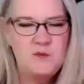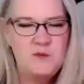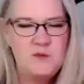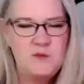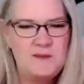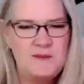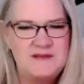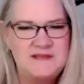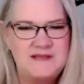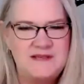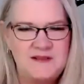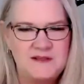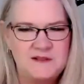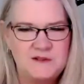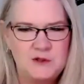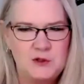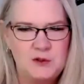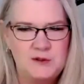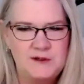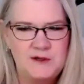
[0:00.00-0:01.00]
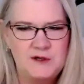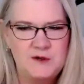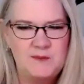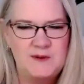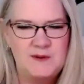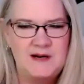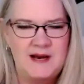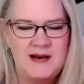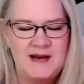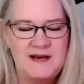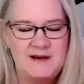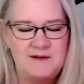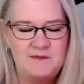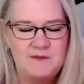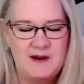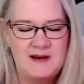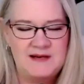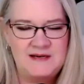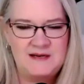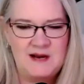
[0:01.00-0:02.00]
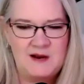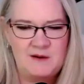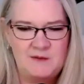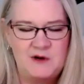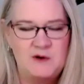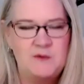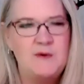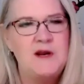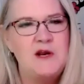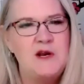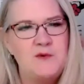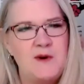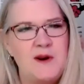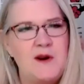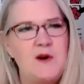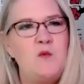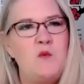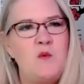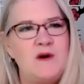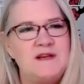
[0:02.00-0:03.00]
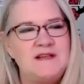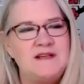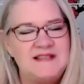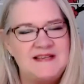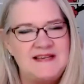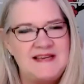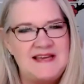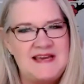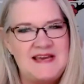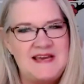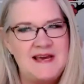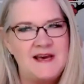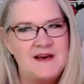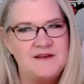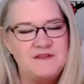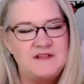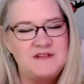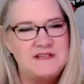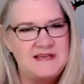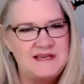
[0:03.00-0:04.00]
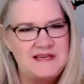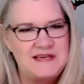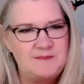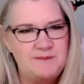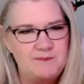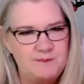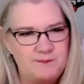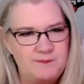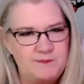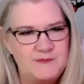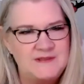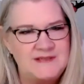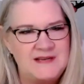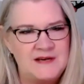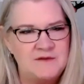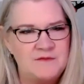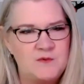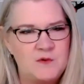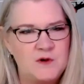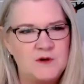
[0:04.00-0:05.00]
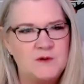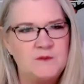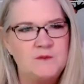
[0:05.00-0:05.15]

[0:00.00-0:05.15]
probably said this earlier, but I want to reiterate. What does the EFT stand for?